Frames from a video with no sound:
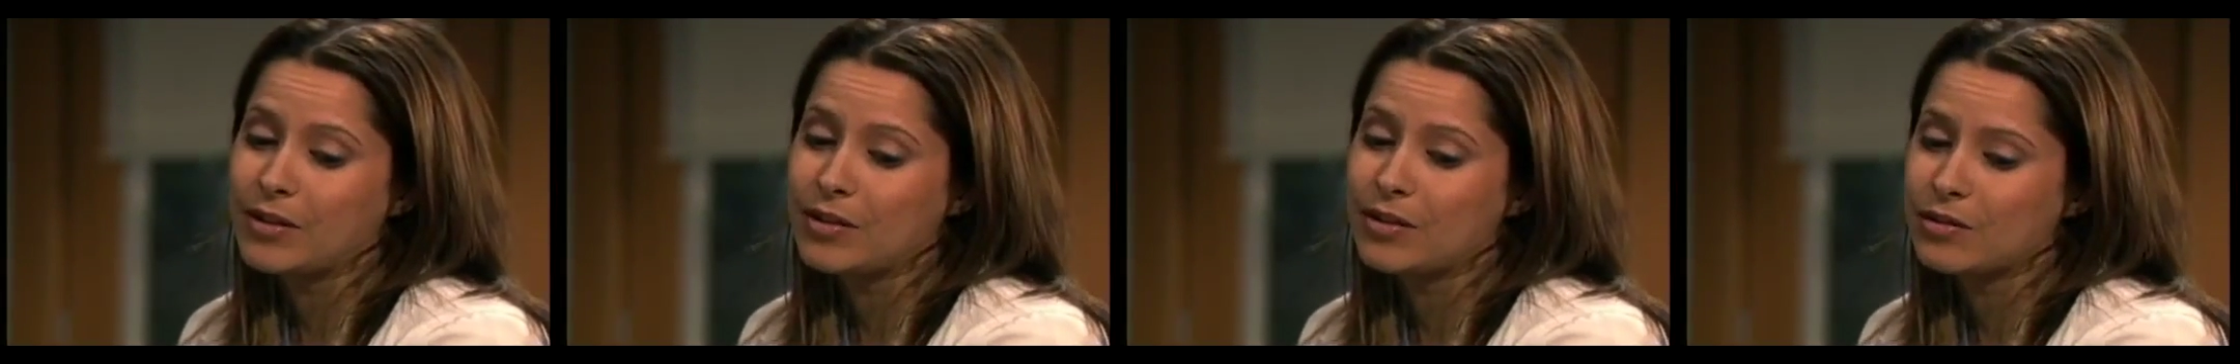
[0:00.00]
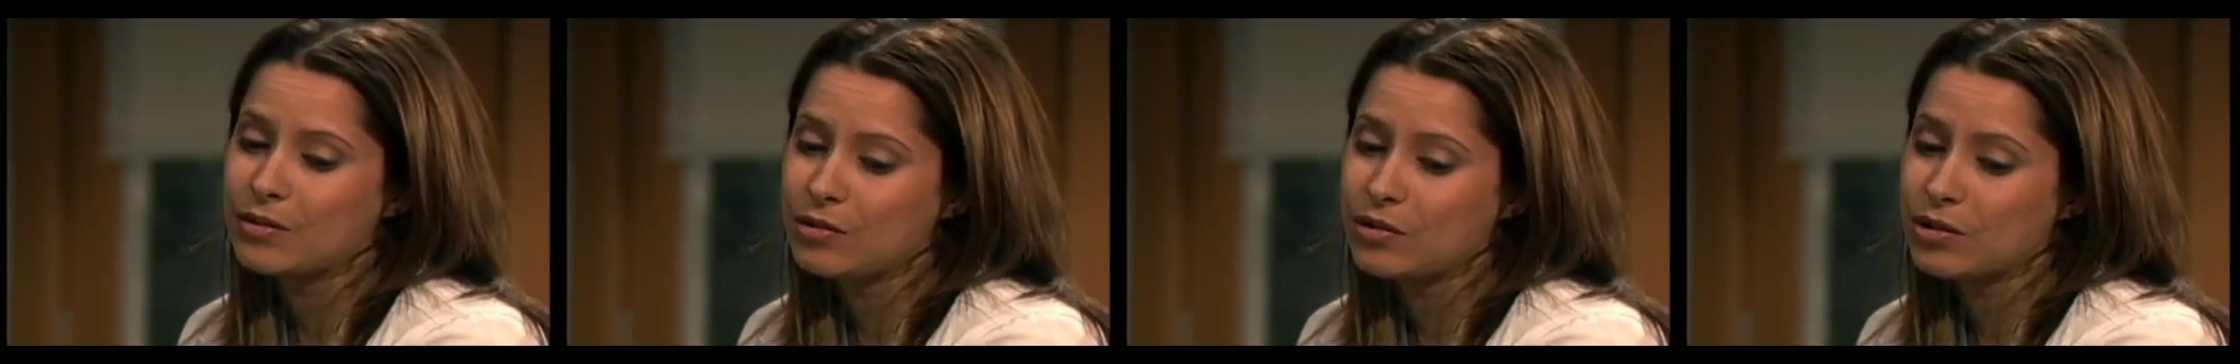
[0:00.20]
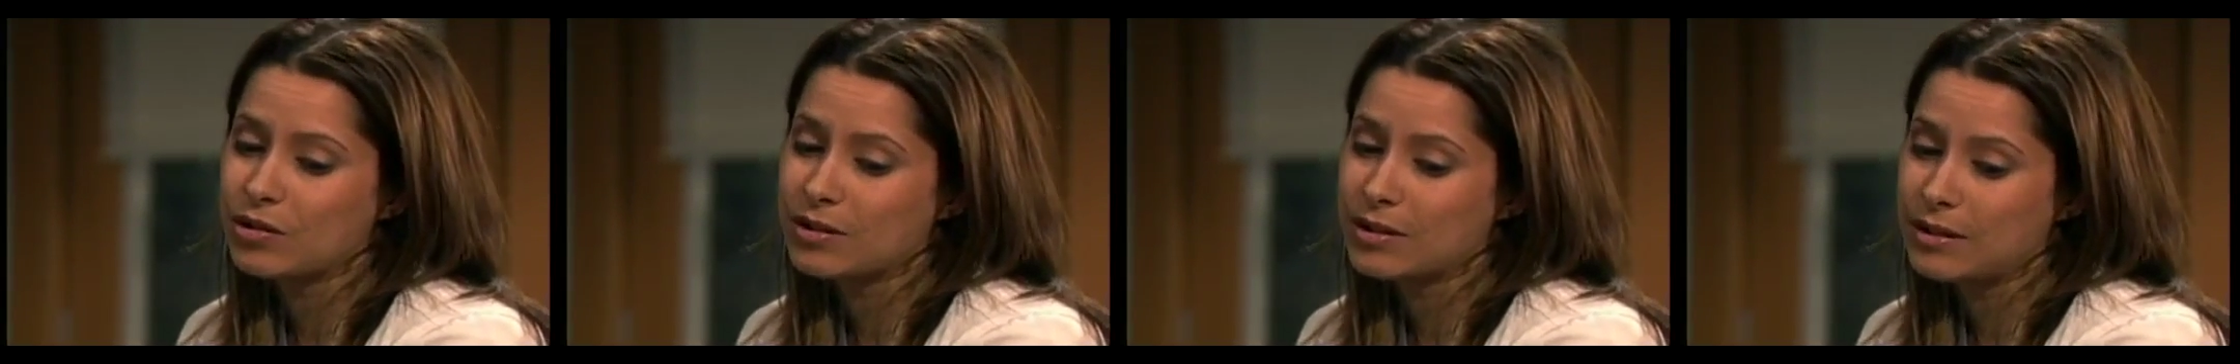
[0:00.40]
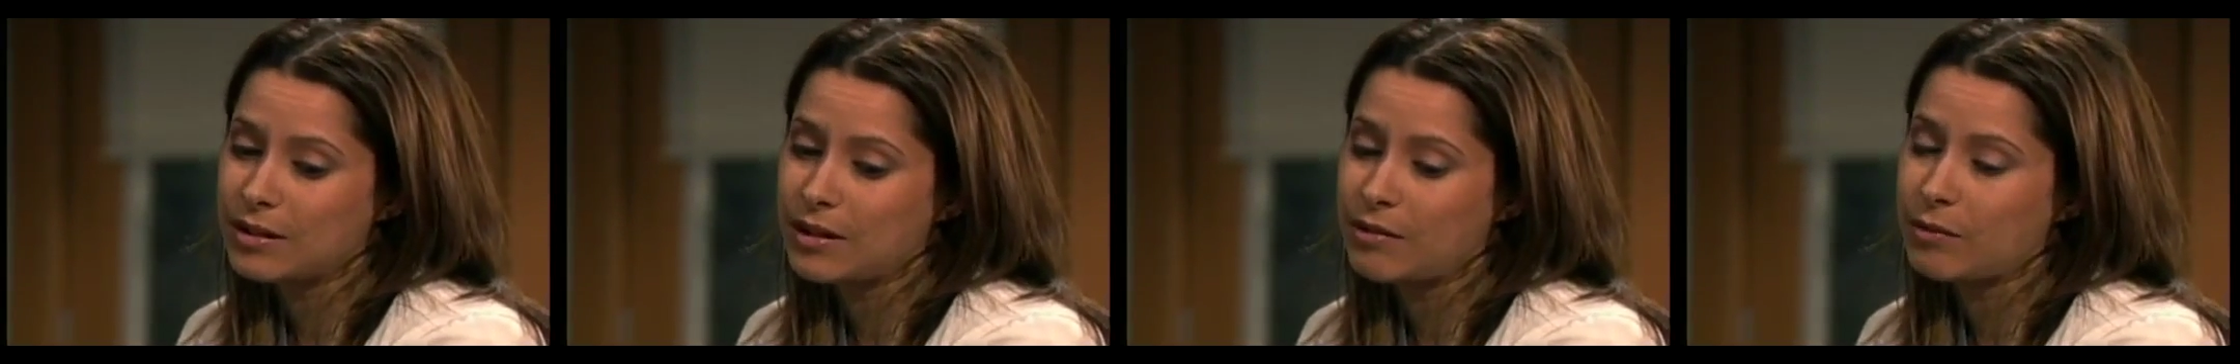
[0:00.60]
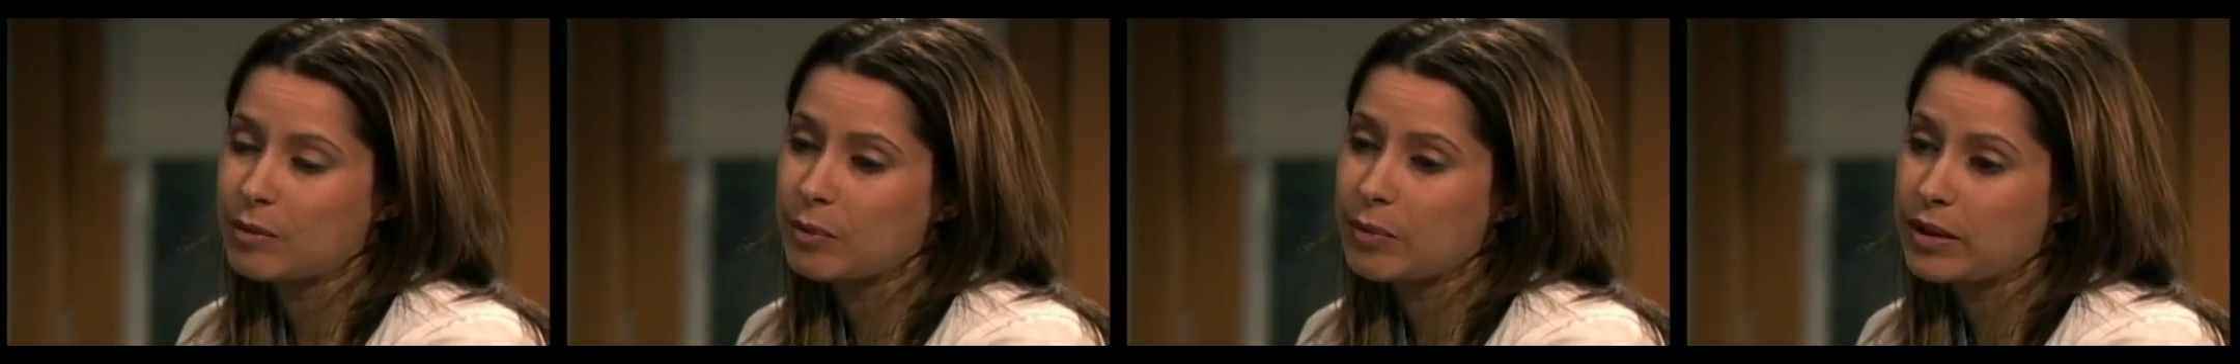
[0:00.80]
the sutures
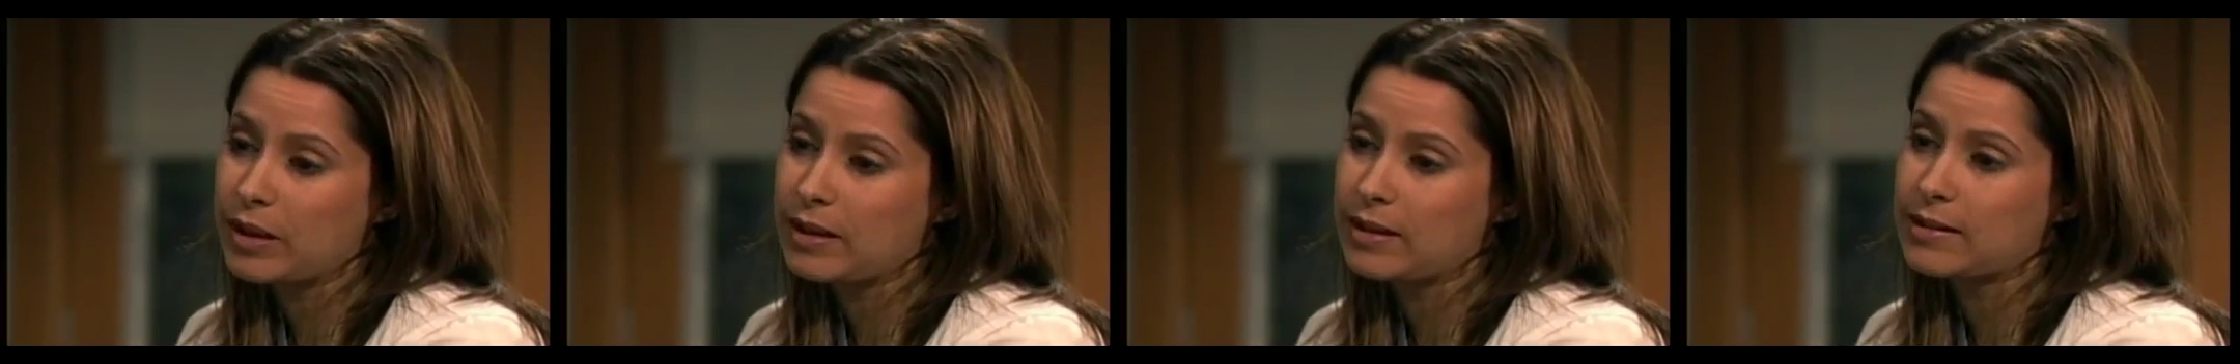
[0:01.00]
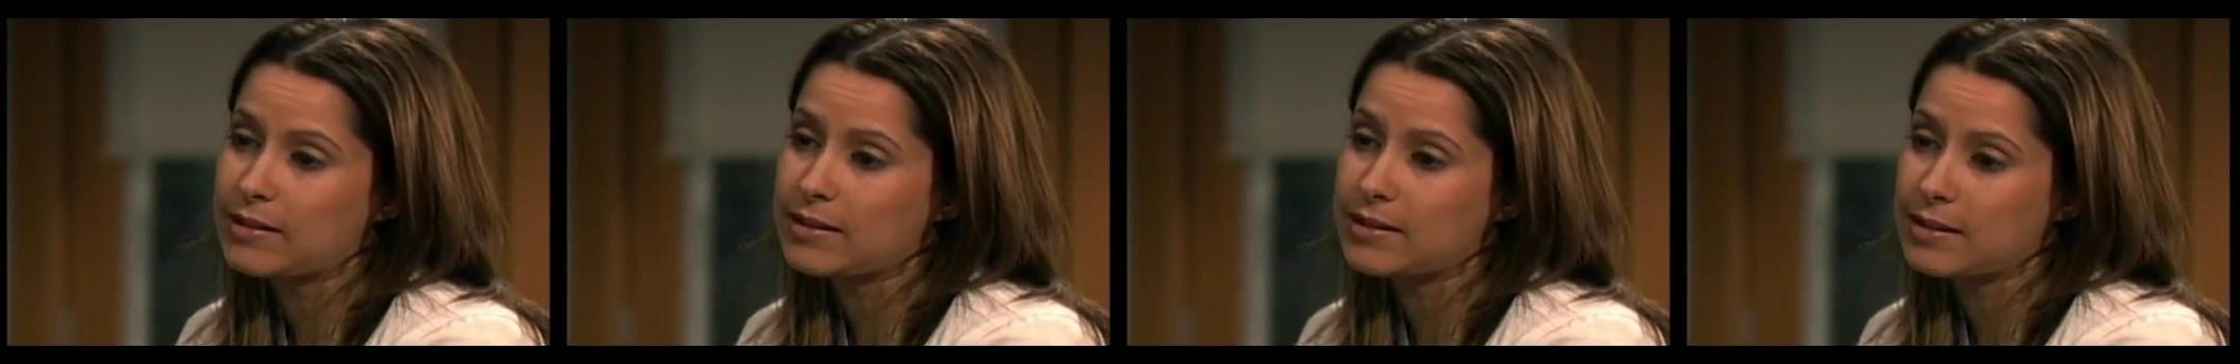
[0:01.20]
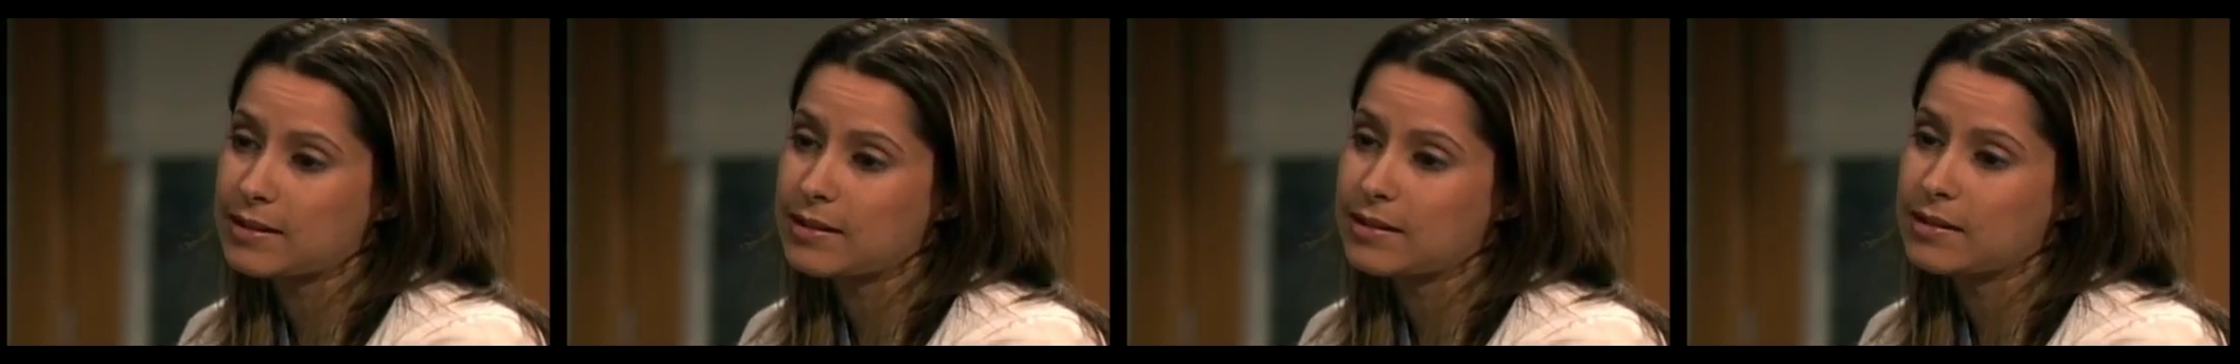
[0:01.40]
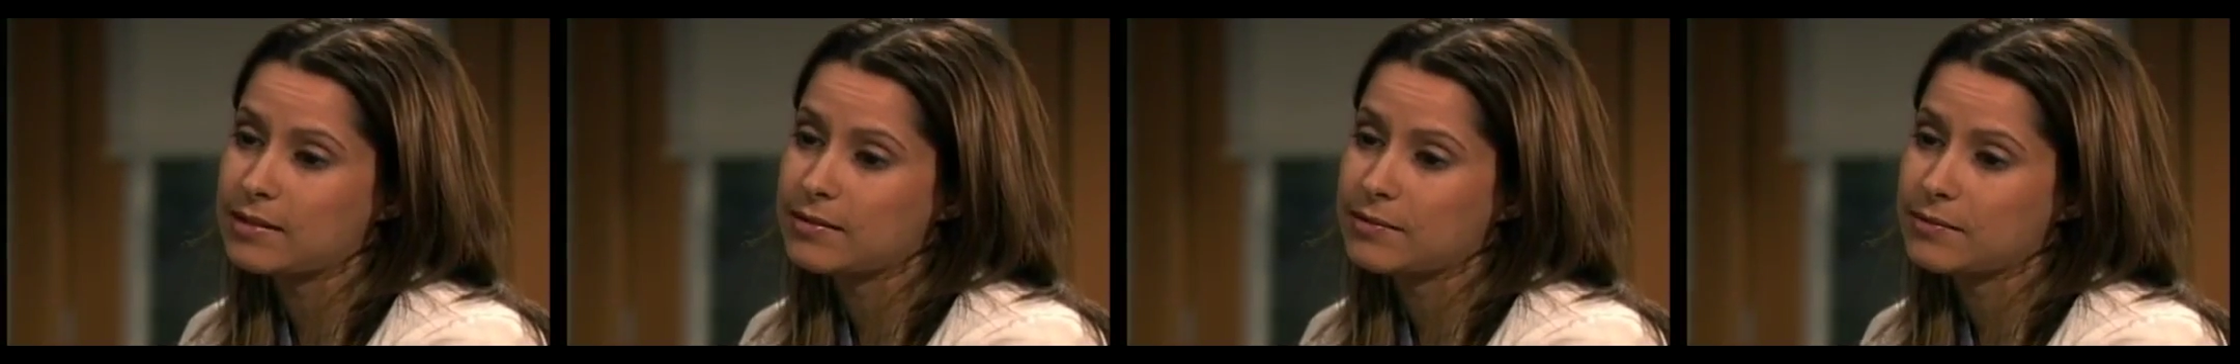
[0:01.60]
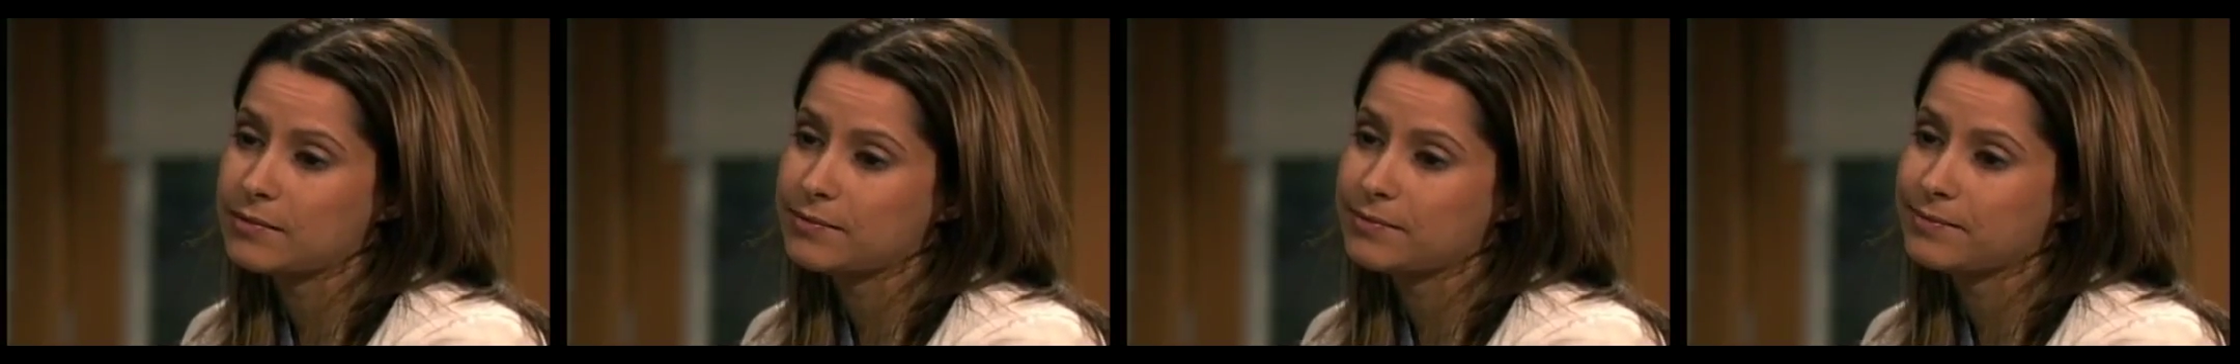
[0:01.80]
that I replaced.